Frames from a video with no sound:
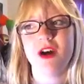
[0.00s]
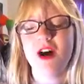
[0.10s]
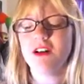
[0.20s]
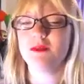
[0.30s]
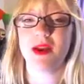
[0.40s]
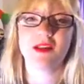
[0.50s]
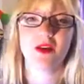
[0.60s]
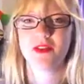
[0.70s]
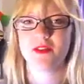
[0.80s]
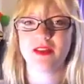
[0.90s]
all of my
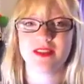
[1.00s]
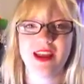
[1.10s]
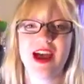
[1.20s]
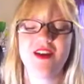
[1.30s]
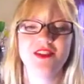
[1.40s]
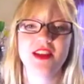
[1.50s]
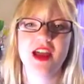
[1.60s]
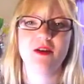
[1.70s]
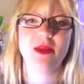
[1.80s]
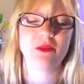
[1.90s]
close friends that I have
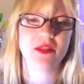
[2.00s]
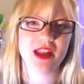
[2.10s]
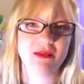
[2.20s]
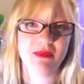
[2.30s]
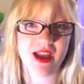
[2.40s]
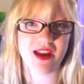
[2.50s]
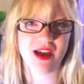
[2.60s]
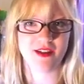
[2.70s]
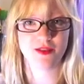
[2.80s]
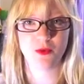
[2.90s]
today are people that I met in
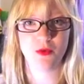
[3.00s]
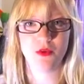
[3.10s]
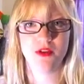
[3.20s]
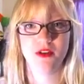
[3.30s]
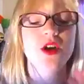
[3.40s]
high school.